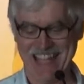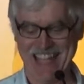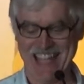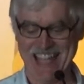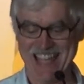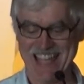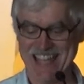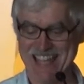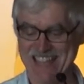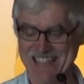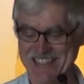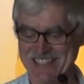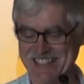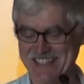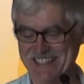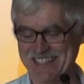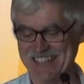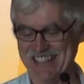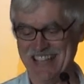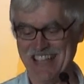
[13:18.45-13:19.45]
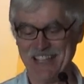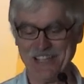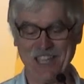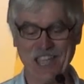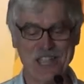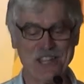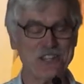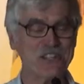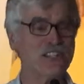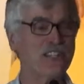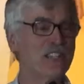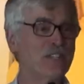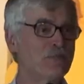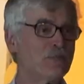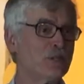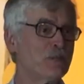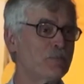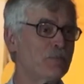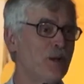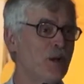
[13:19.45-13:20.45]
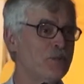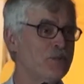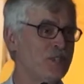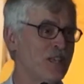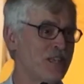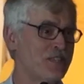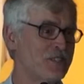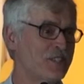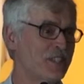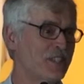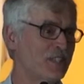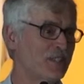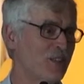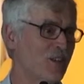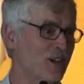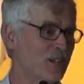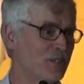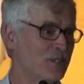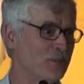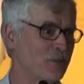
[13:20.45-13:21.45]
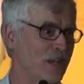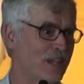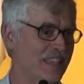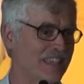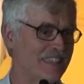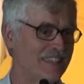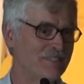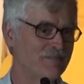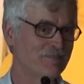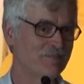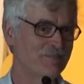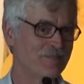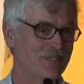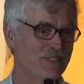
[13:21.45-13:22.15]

and occasionally we're protesting along the way.